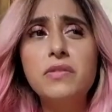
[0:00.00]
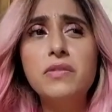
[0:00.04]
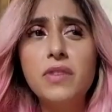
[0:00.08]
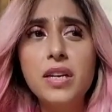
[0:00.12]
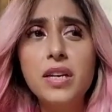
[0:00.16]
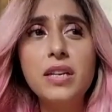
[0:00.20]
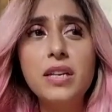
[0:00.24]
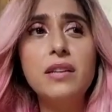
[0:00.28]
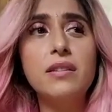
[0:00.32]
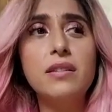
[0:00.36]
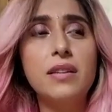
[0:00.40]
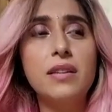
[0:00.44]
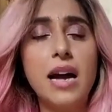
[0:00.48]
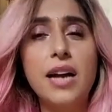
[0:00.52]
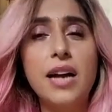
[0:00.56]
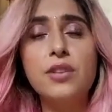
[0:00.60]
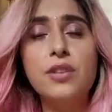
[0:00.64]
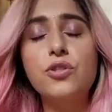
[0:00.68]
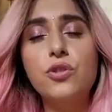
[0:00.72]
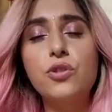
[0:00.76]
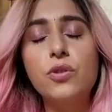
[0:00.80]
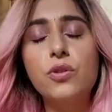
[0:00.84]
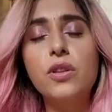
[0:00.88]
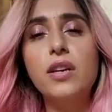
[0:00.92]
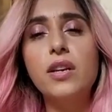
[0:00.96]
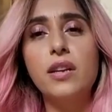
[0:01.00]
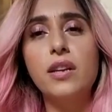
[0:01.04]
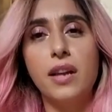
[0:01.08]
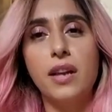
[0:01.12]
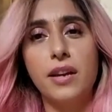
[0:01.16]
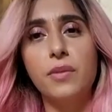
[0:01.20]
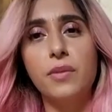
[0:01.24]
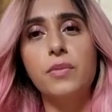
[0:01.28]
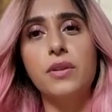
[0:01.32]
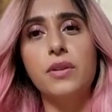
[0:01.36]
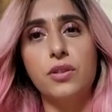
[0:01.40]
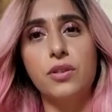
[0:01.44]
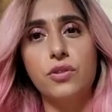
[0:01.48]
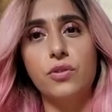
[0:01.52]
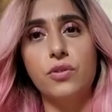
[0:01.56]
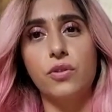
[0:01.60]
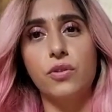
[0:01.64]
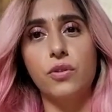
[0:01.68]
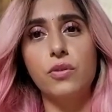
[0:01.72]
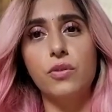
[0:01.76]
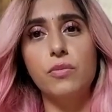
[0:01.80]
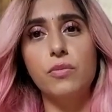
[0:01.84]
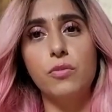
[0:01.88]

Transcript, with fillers: very attached to their language, you know.